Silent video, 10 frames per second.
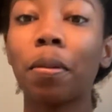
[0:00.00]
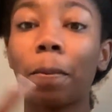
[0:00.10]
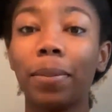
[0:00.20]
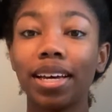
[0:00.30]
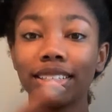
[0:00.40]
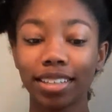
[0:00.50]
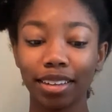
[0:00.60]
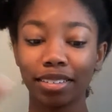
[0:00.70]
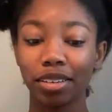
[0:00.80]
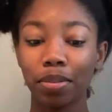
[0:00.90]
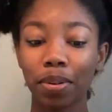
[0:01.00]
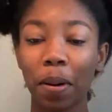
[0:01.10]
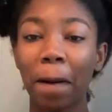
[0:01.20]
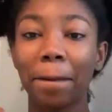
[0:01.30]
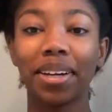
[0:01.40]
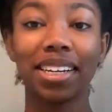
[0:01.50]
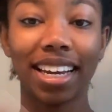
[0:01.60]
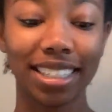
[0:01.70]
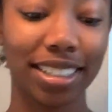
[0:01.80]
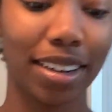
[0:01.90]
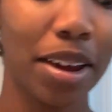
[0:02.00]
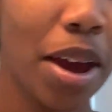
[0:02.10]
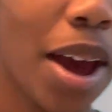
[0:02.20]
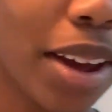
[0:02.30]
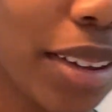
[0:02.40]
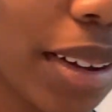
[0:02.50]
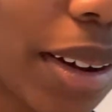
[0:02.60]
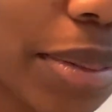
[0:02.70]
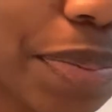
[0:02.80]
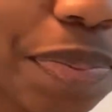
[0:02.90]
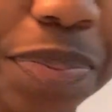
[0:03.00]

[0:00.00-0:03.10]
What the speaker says: best lip combination, y'all.